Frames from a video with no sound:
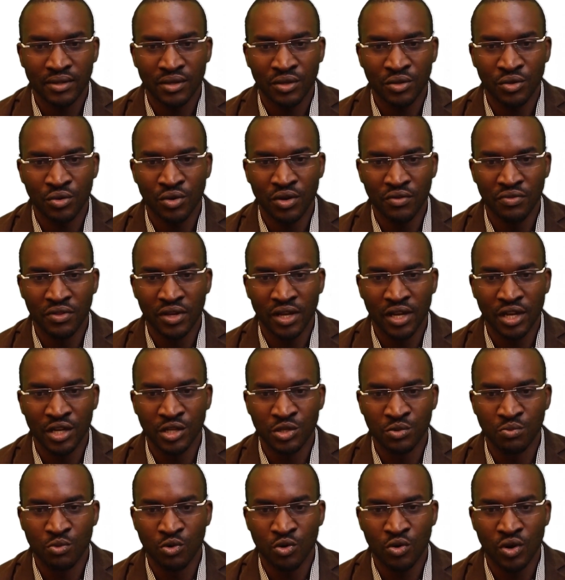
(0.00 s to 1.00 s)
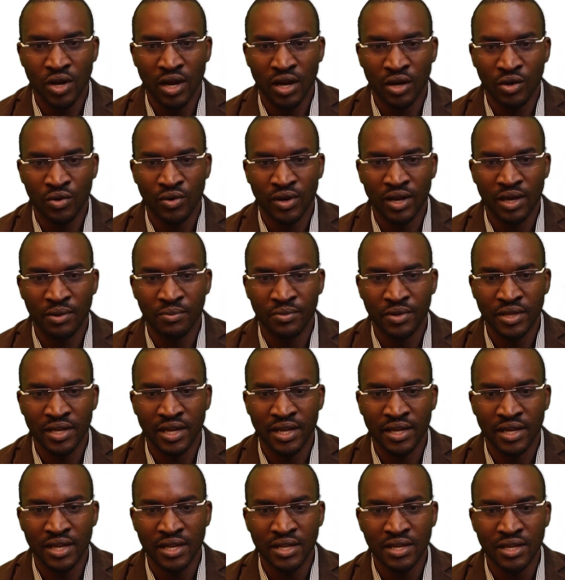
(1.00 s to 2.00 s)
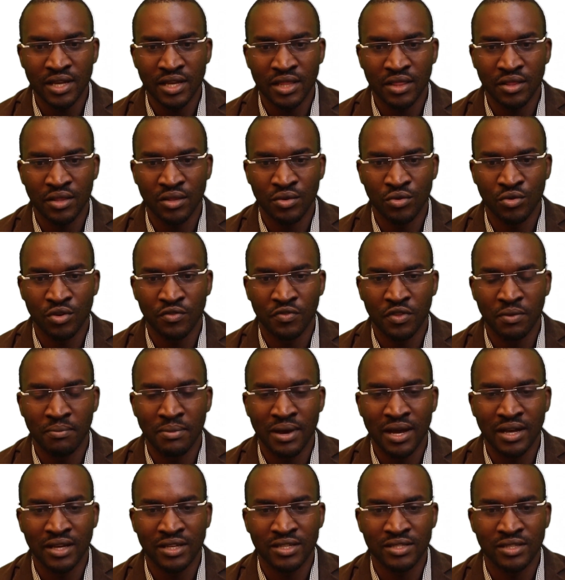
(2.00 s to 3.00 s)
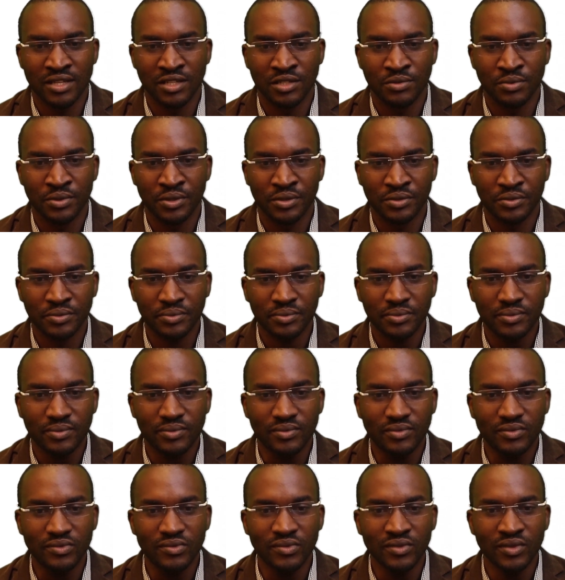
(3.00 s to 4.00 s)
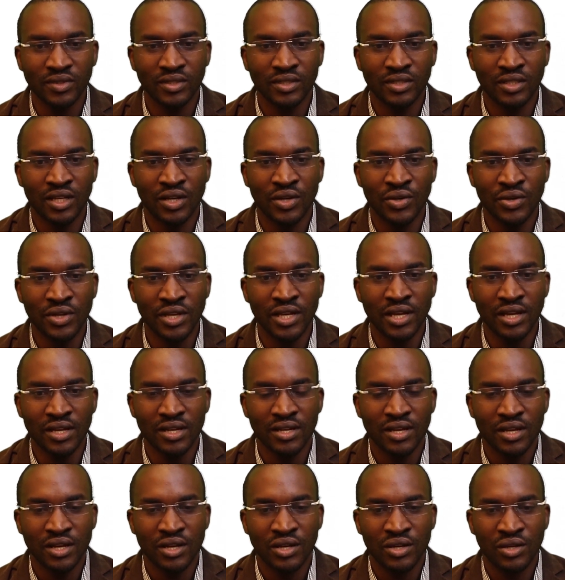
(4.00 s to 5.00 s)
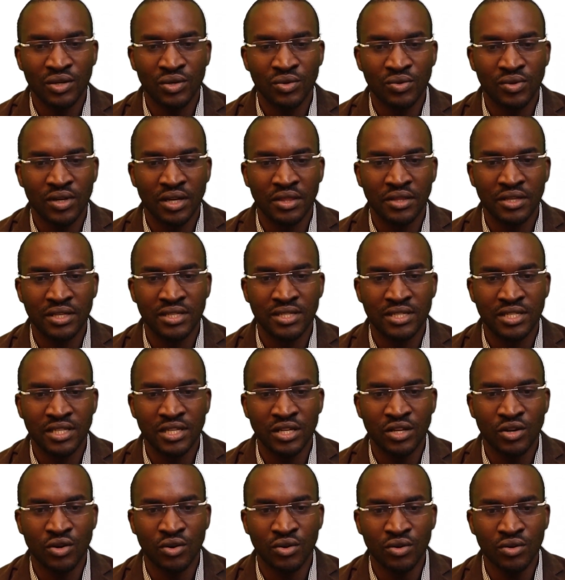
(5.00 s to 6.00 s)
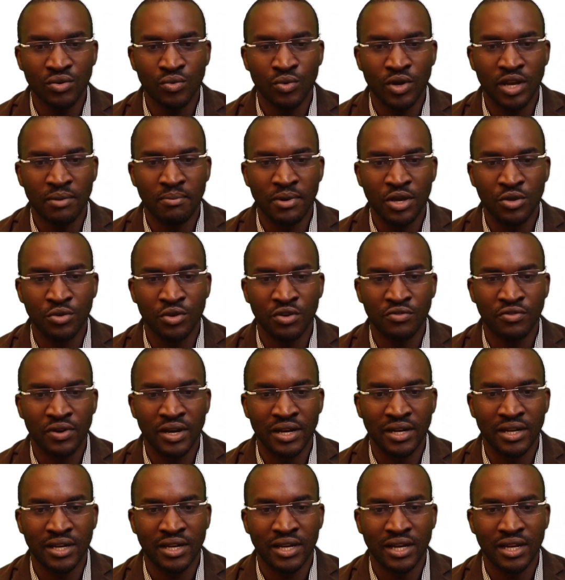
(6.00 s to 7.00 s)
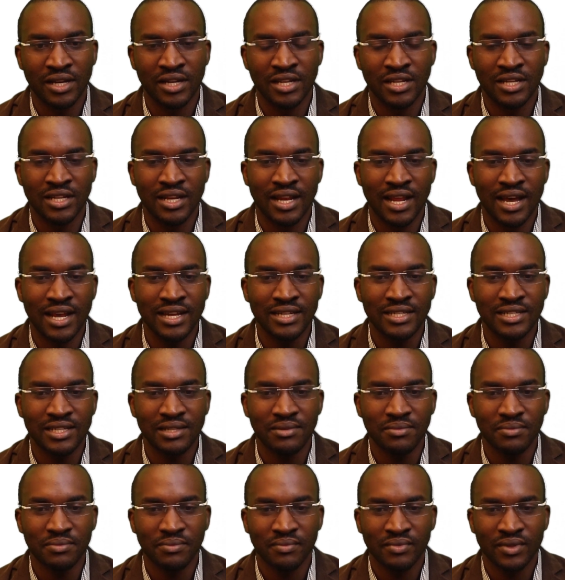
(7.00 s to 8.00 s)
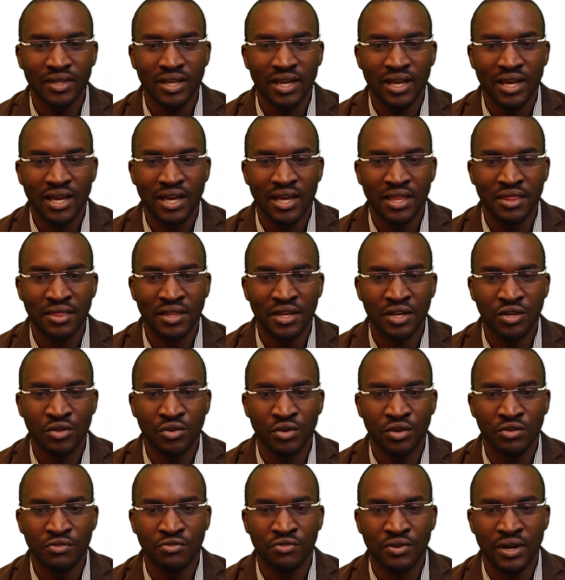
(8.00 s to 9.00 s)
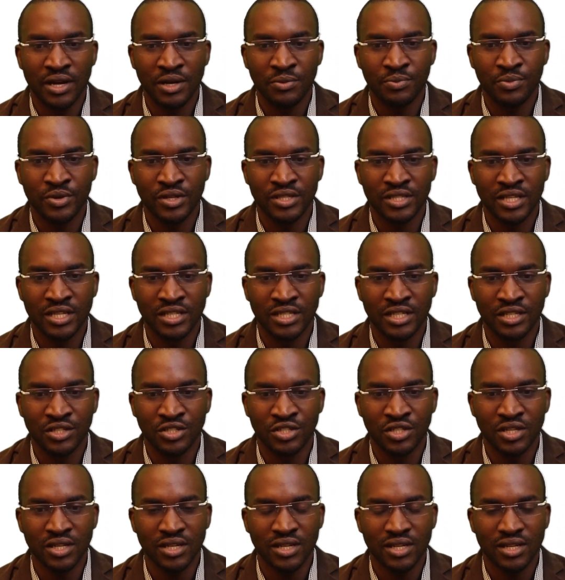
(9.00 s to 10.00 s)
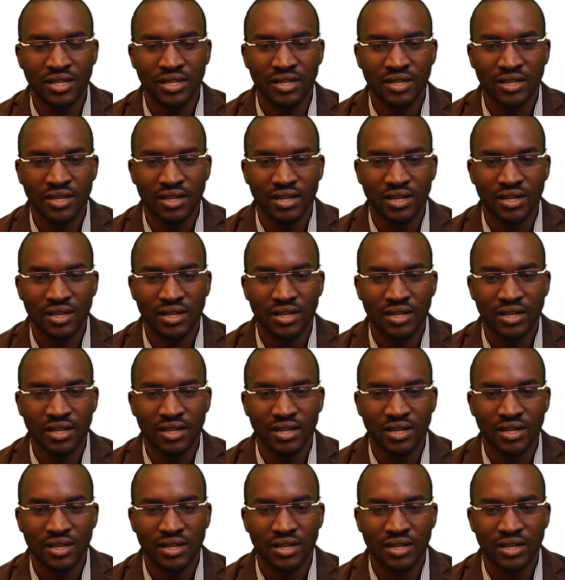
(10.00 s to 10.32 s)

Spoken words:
You have the cash book column here again, and you have the bank statement. Now here, look at this tick-on whereby you have uncredited item and then you have unpresented check.